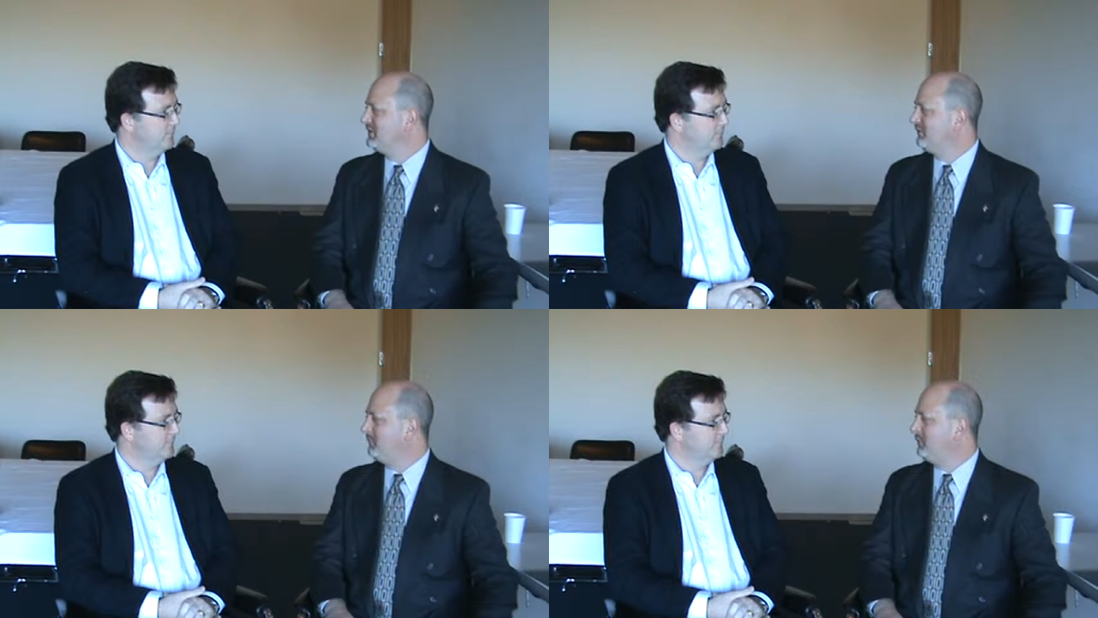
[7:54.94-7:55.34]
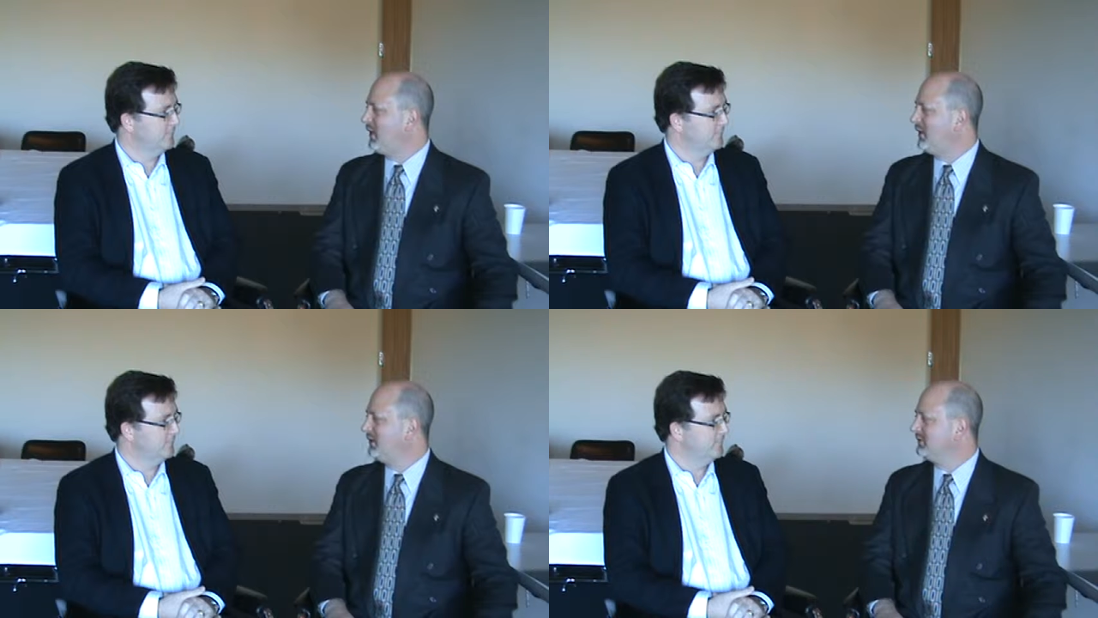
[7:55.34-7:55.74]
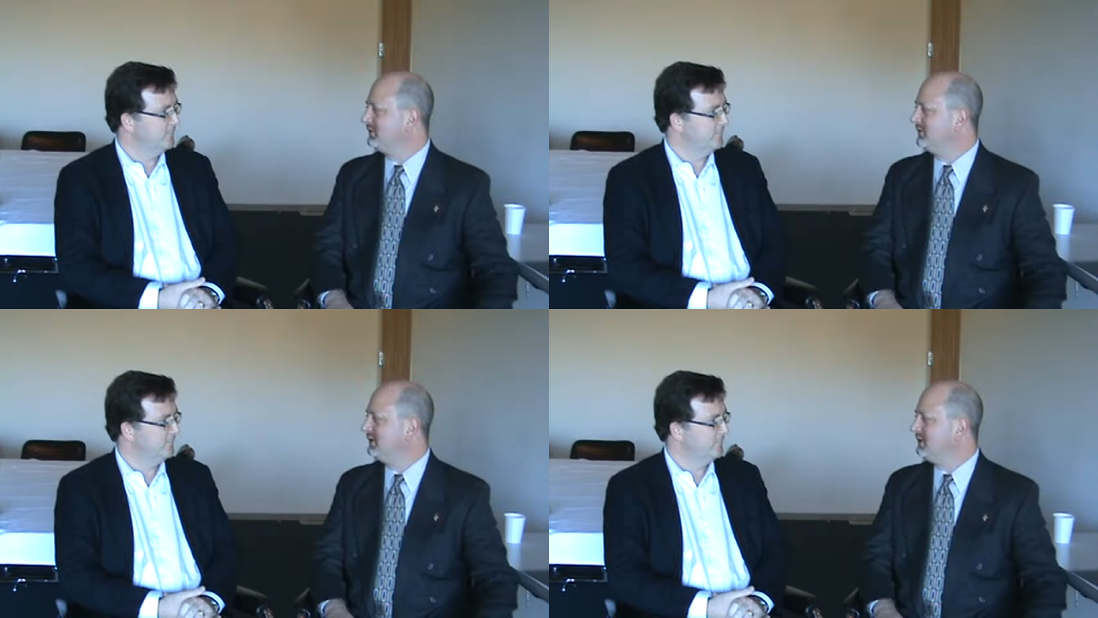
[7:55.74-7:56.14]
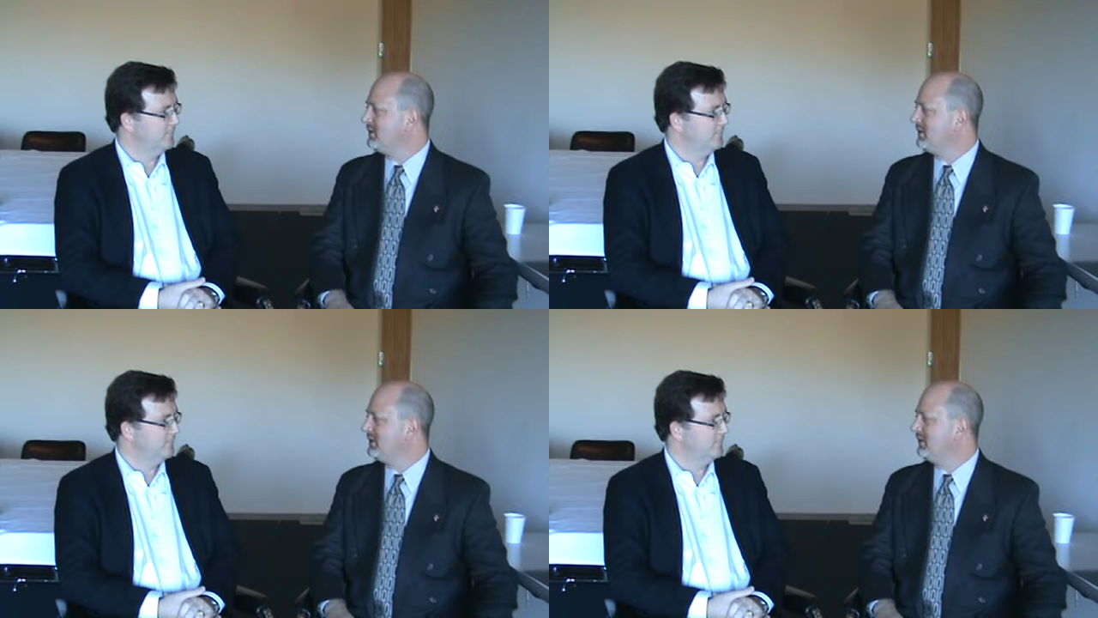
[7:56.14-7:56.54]
Speaker 1: a different product and
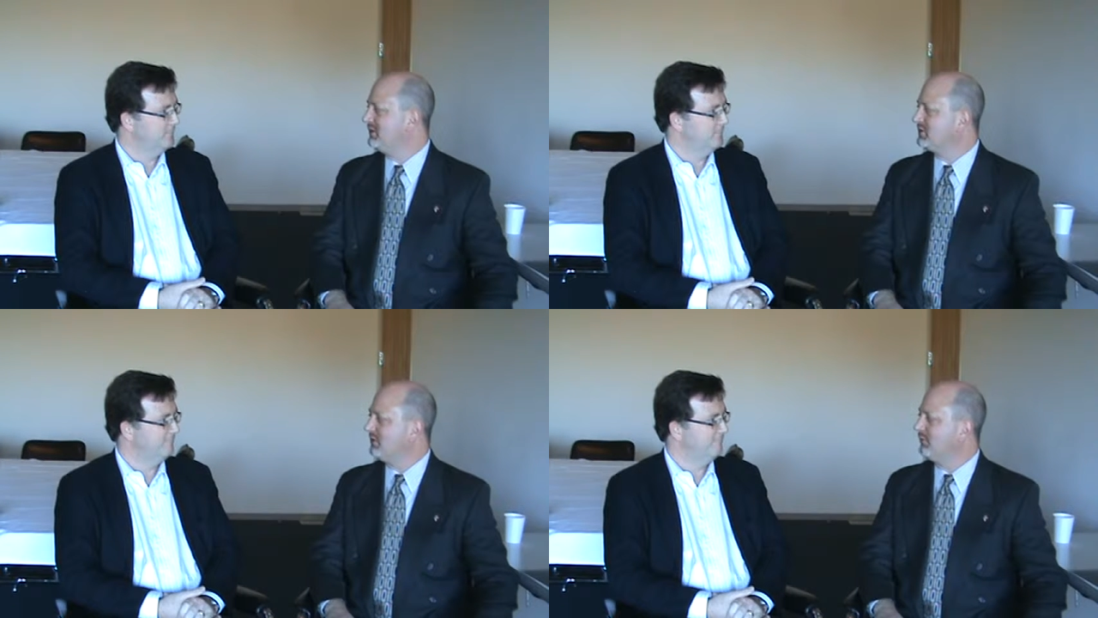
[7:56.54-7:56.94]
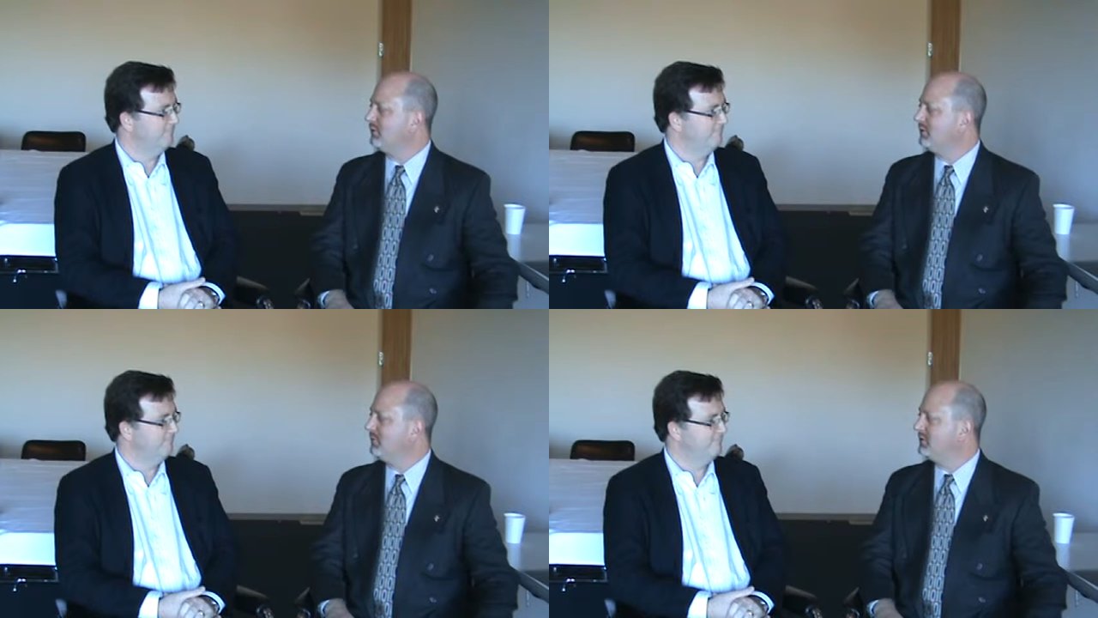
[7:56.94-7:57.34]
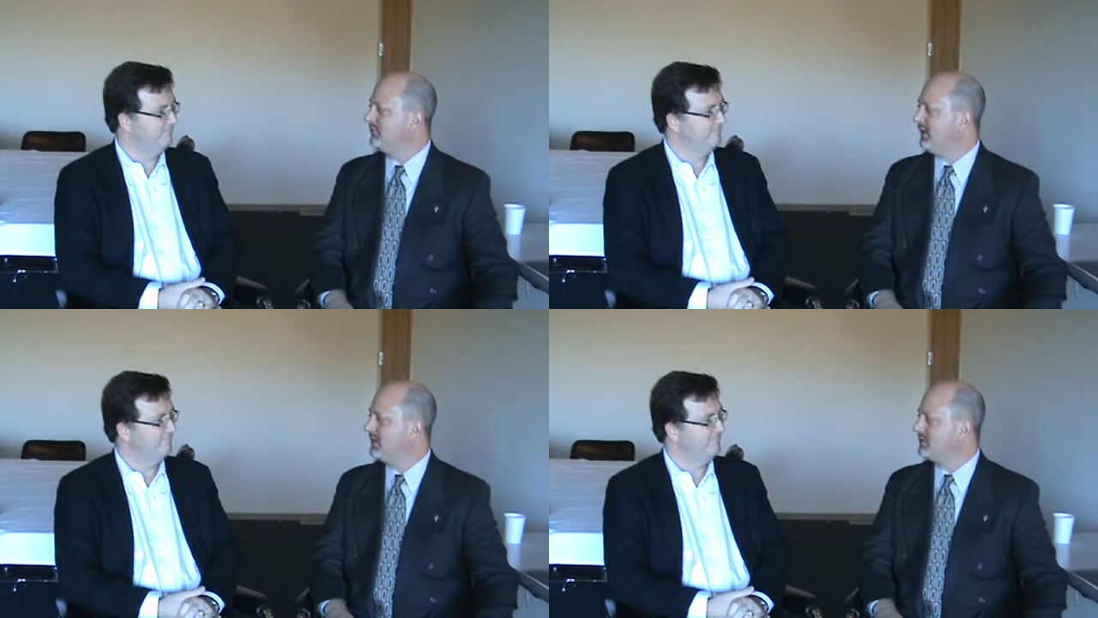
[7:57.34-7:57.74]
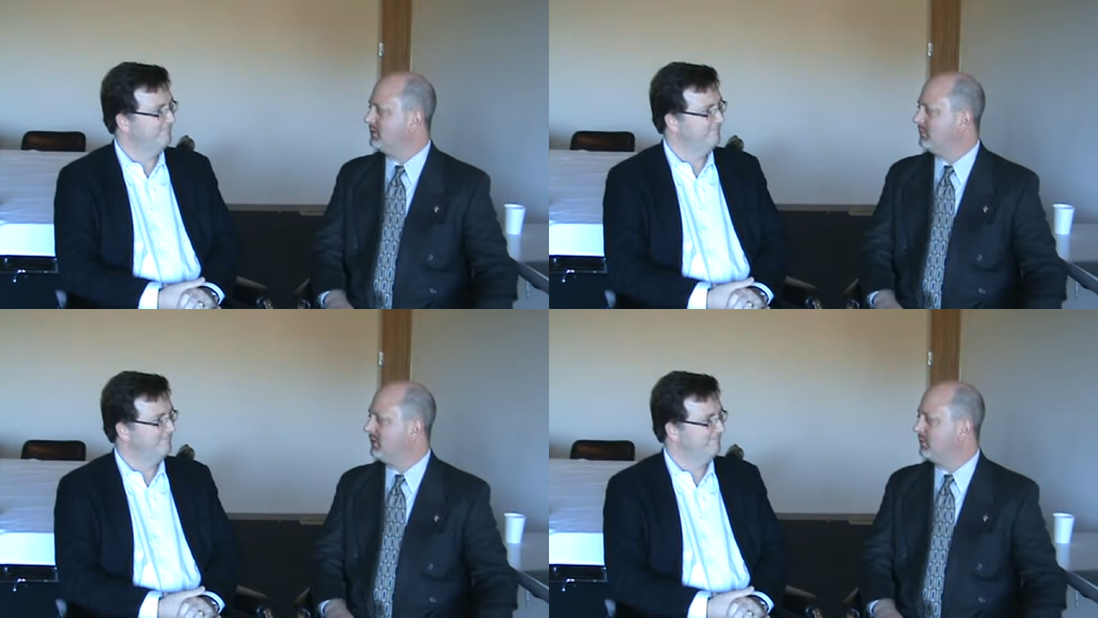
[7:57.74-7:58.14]
uh, they can get stuff through much faster
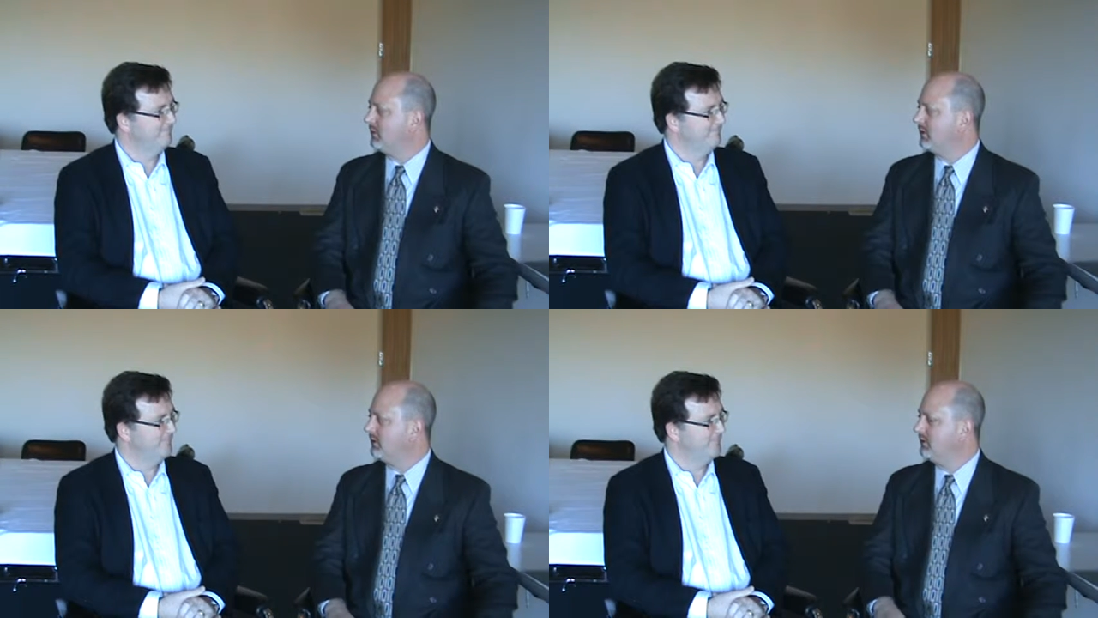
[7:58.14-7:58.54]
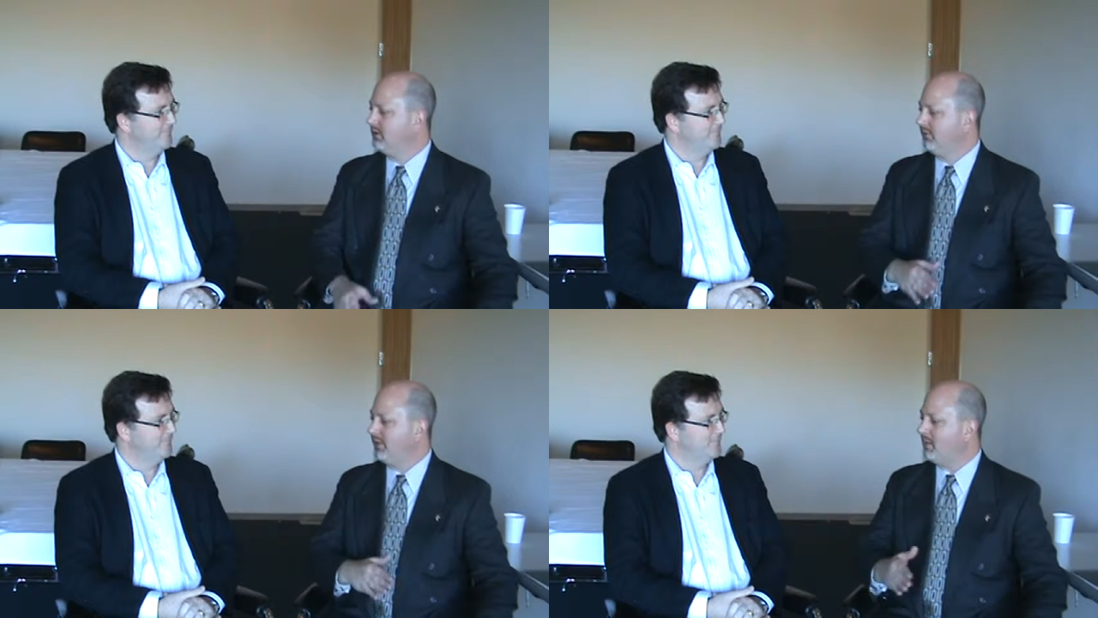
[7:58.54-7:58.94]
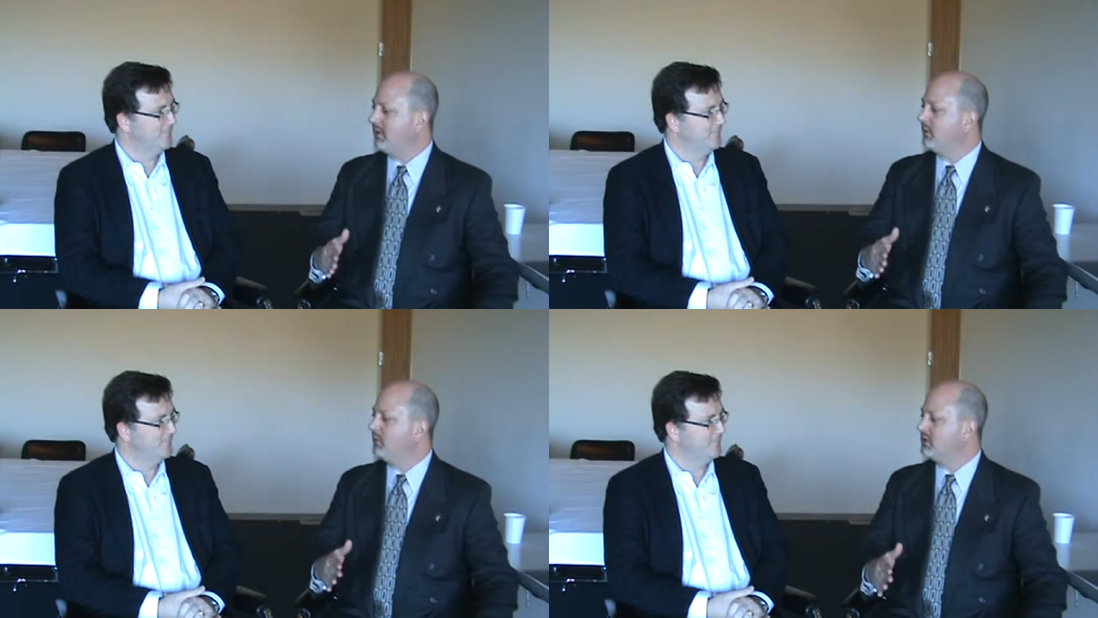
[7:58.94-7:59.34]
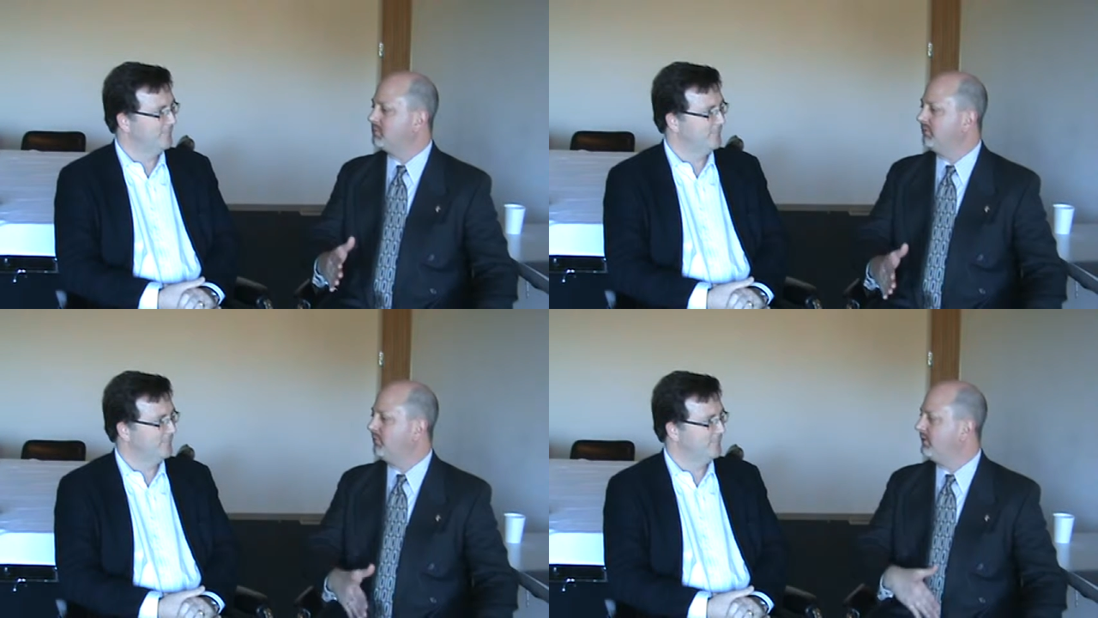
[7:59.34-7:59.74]
and be able to work that many
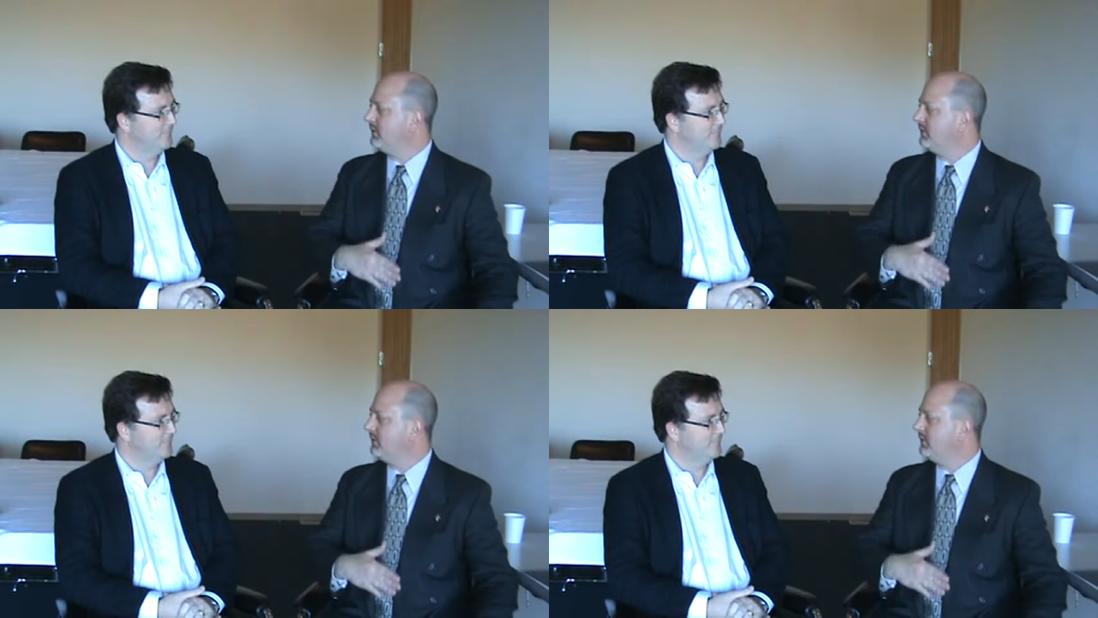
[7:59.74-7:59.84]
weeks before